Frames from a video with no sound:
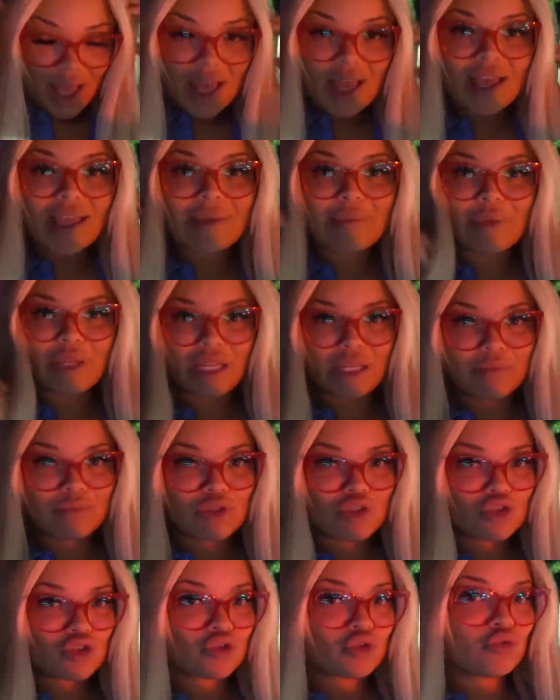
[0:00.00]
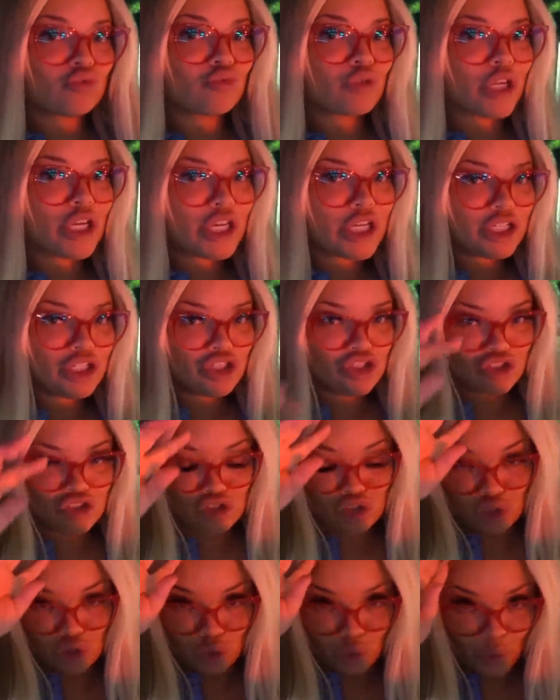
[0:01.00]
Hi, my name's
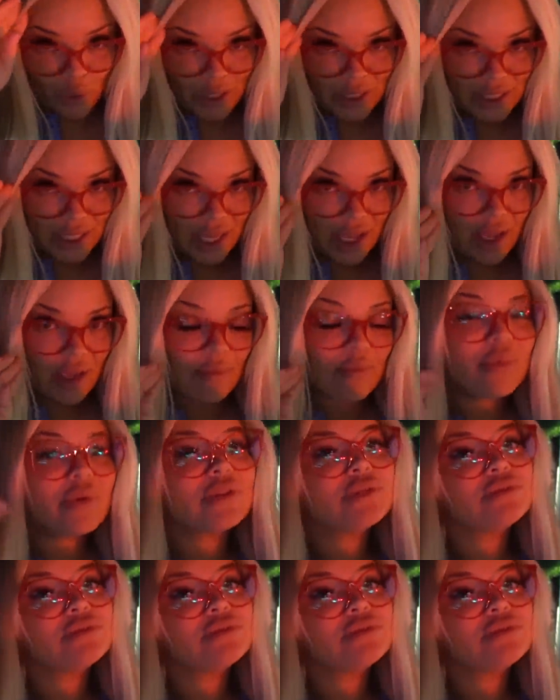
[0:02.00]
Trish. What's up?